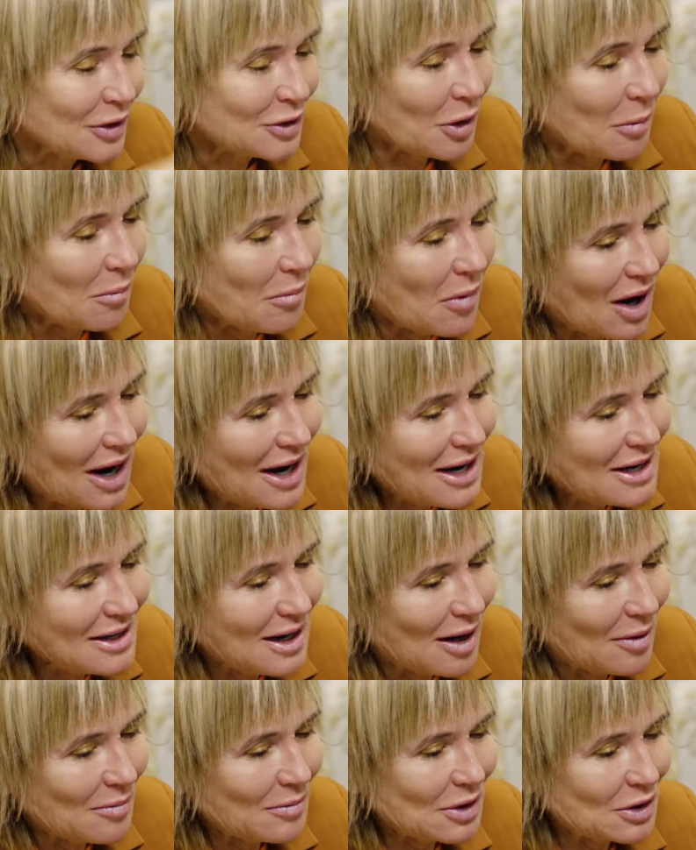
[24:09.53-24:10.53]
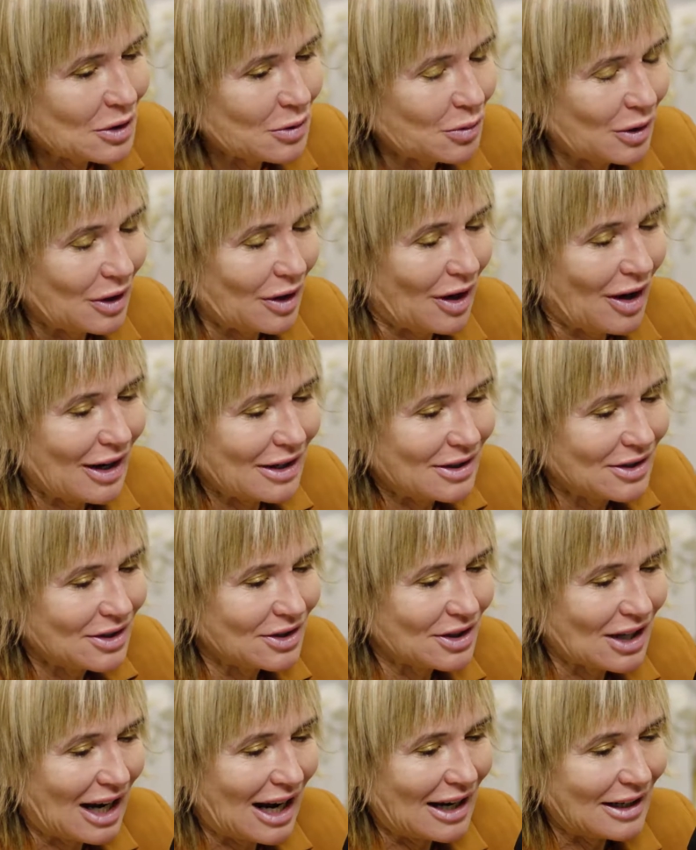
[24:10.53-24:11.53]
So my numbers when I
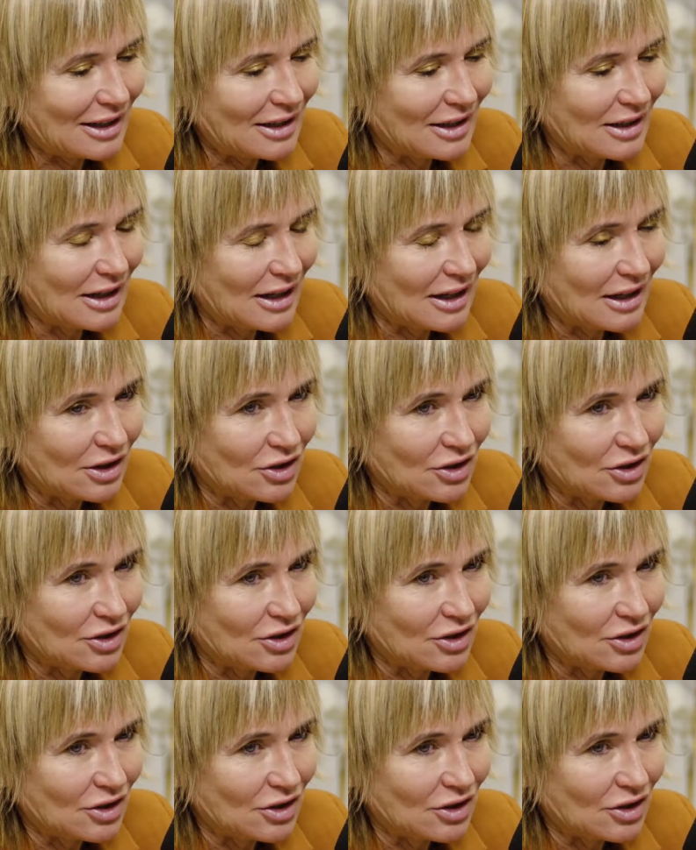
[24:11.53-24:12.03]
started